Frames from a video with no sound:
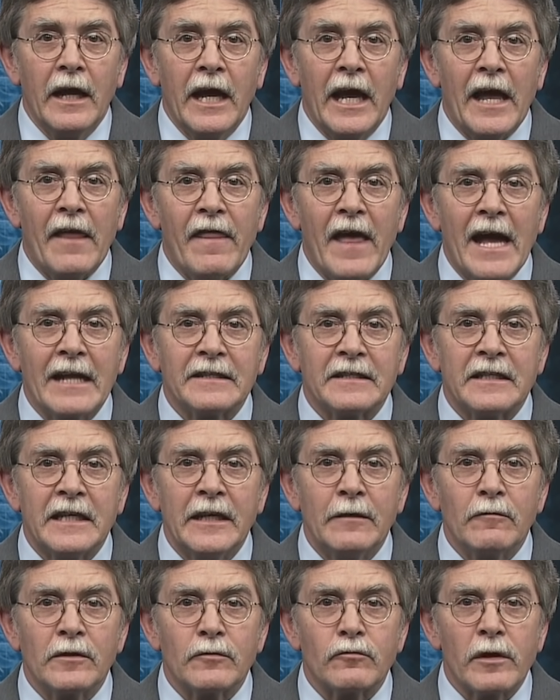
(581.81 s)
And that
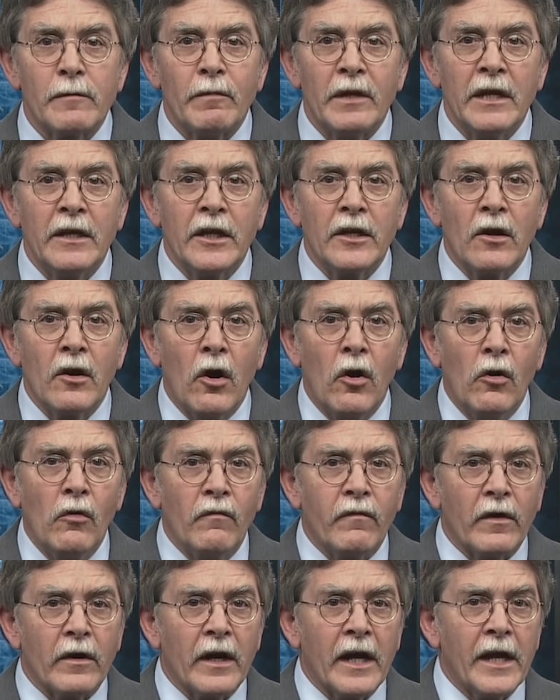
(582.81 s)
scene was repeated
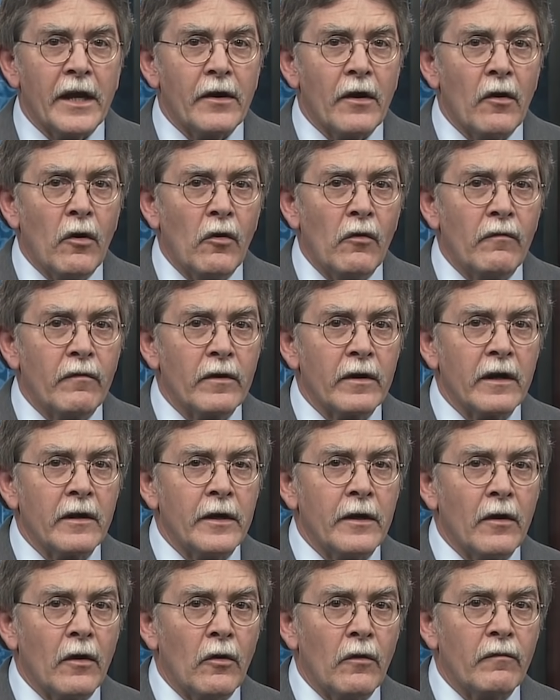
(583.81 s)
over and over
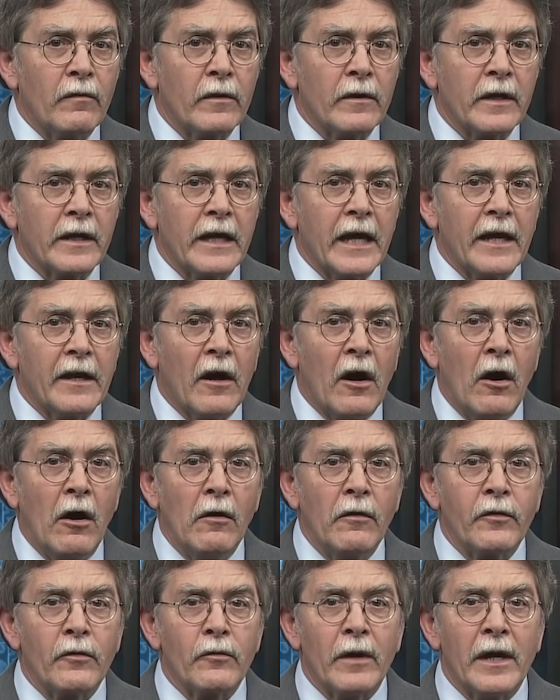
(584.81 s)
and over again,
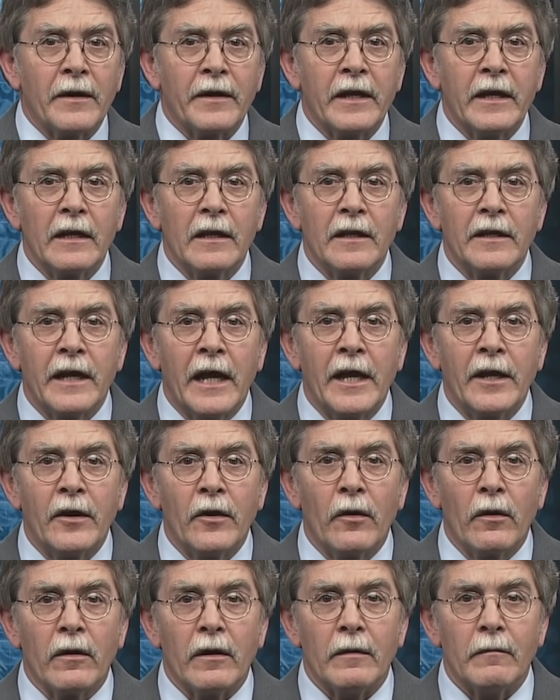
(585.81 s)
all throughout England and
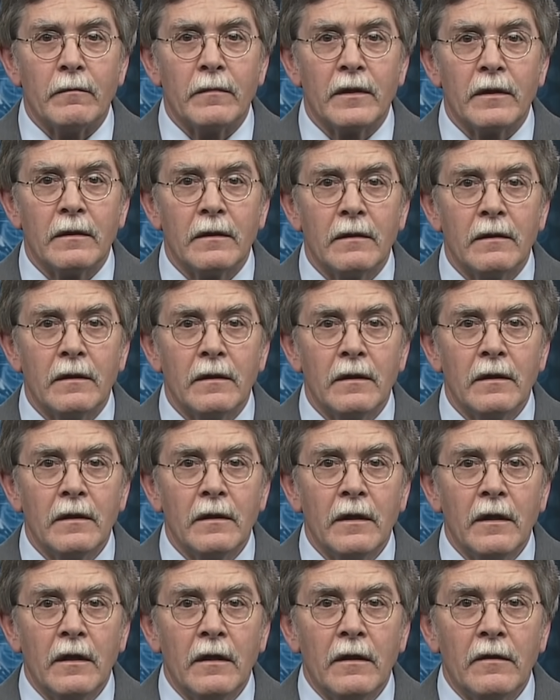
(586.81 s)
Europe.
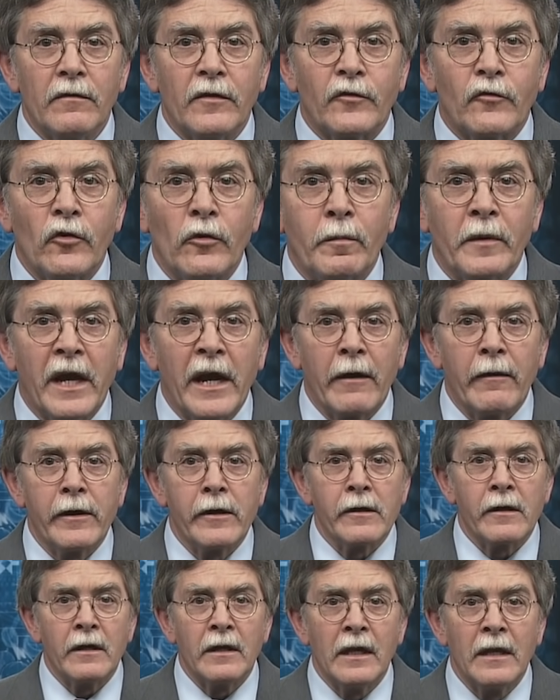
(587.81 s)
The troop
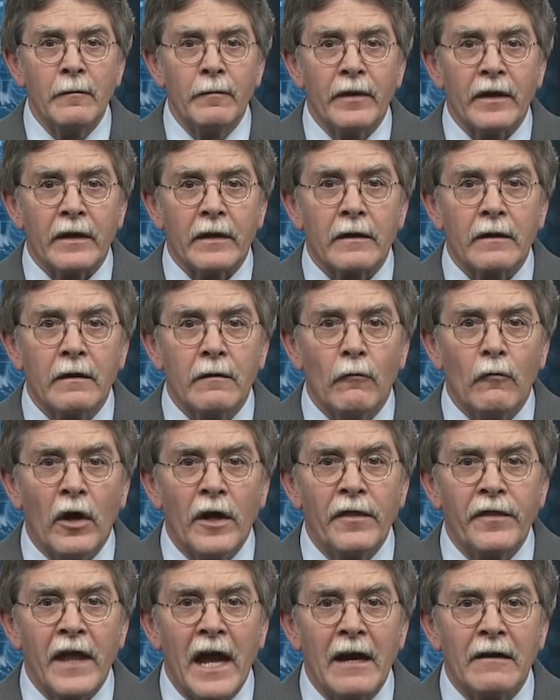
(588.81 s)
carrier Olympic,
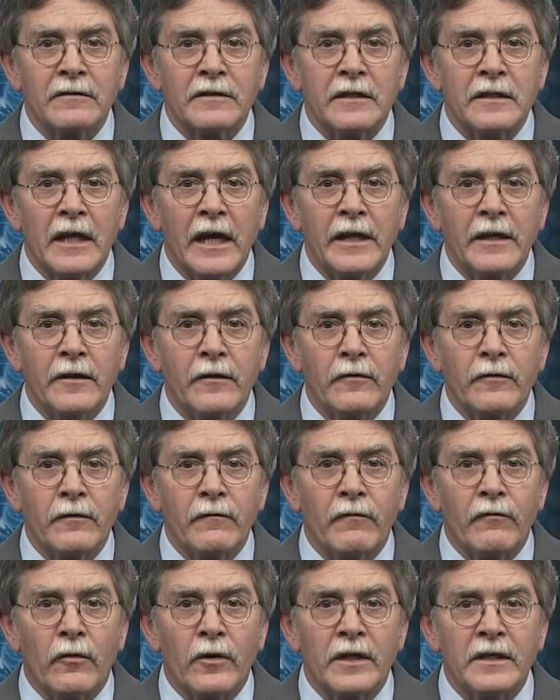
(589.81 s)

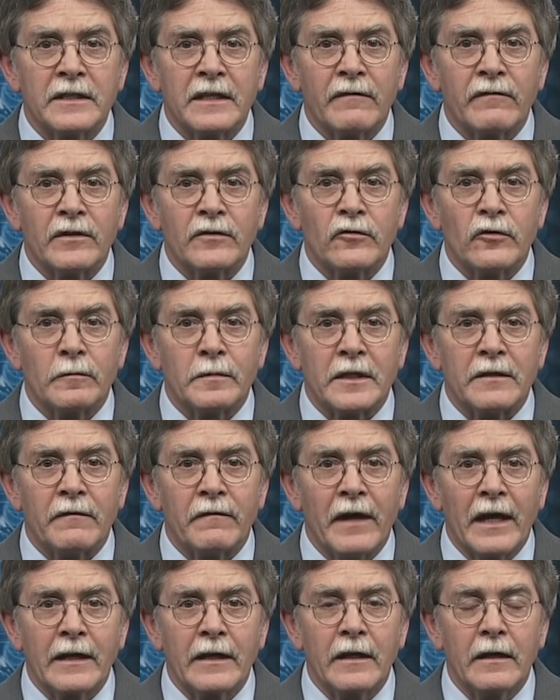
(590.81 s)
1,947 troops
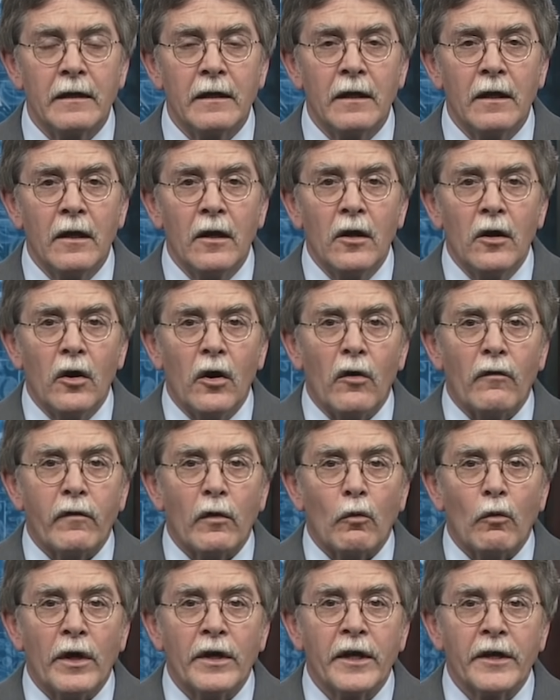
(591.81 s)
infected, over
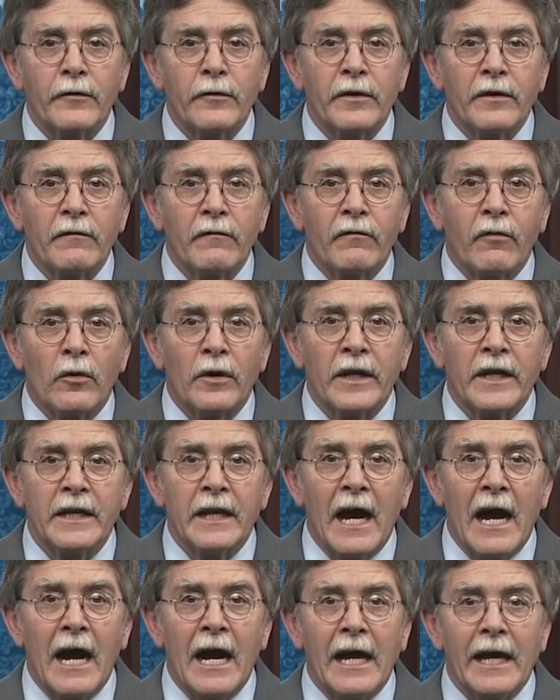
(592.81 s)
140
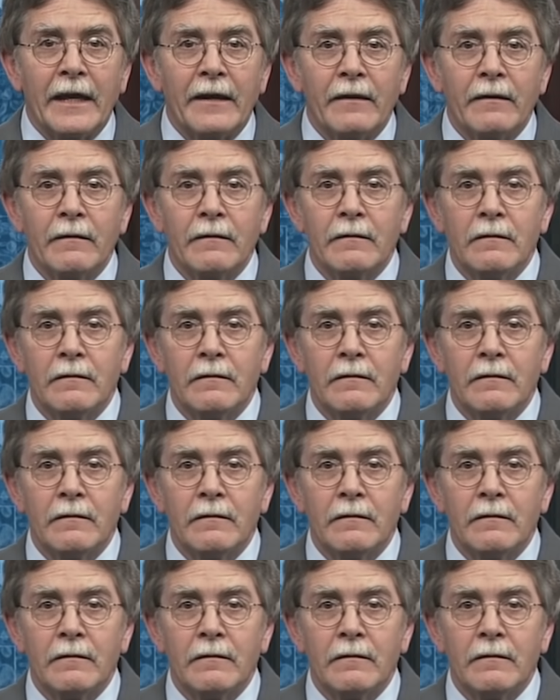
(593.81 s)
died.